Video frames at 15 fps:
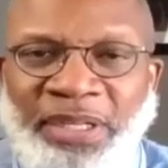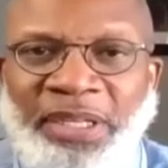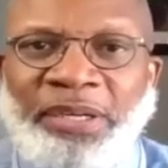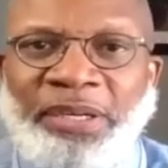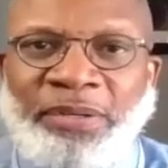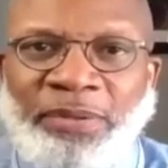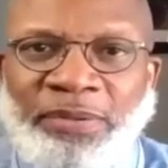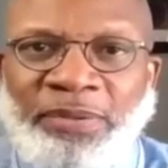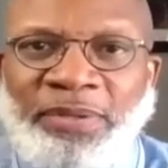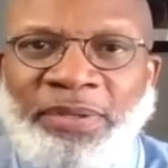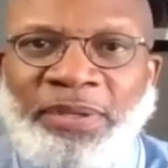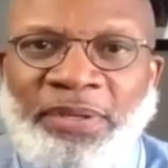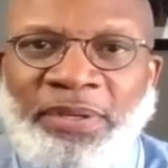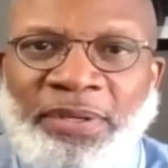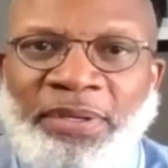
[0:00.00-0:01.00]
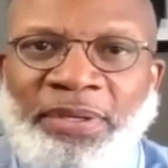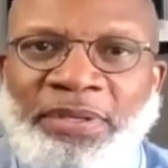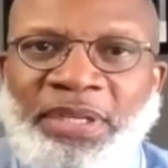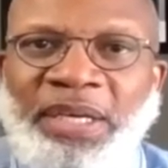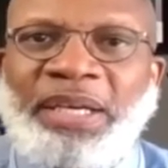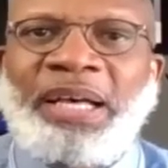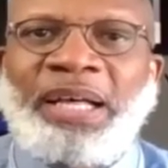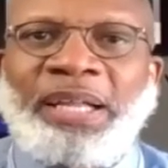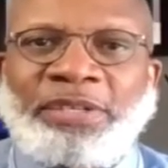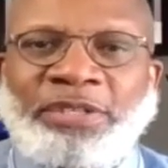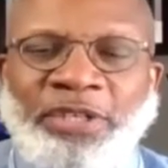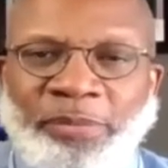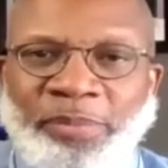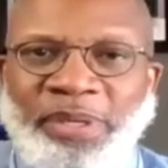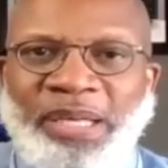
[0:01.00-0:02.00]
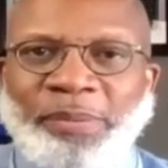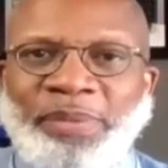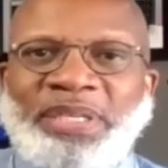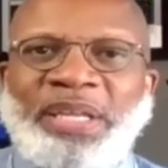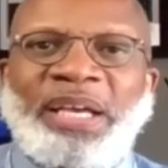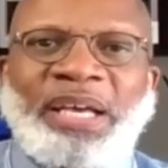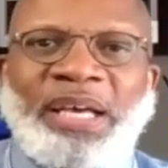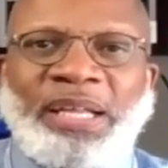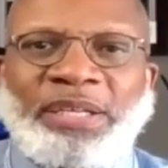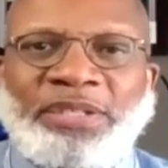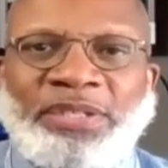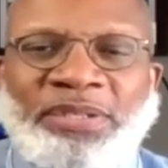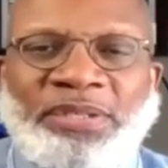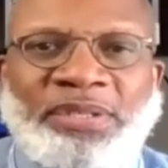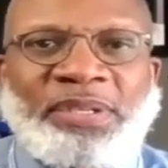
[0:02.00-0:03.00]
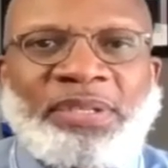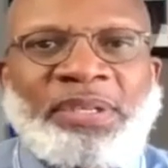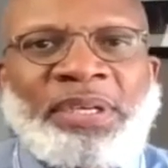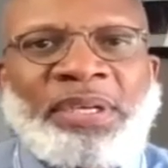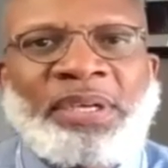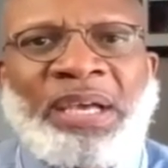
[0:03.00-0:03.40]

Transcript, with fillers: in clinical psychology to become a psychologist.